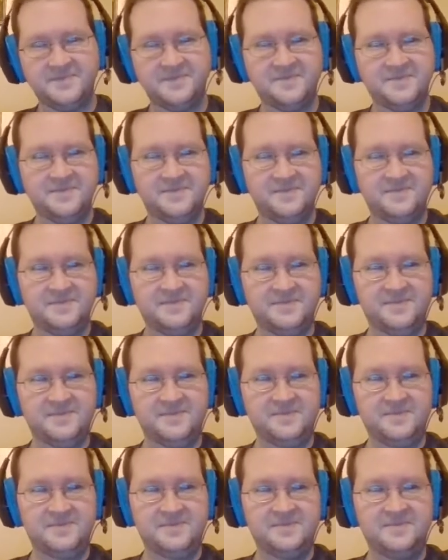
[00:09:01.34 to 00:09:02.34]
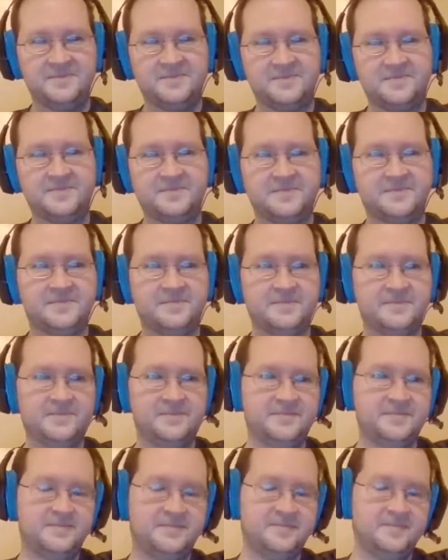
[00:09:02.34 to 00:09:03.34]

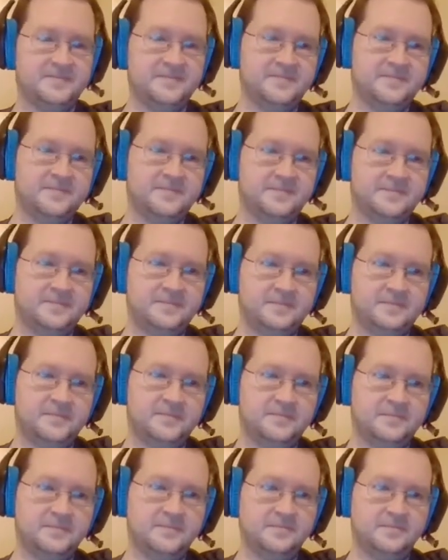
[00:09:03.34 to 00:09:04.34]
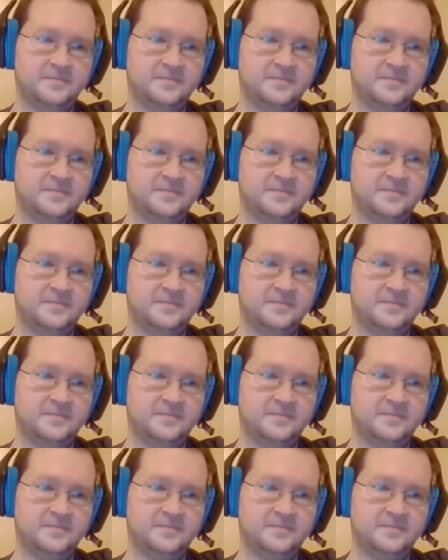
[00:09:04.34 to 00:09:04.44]
(silent)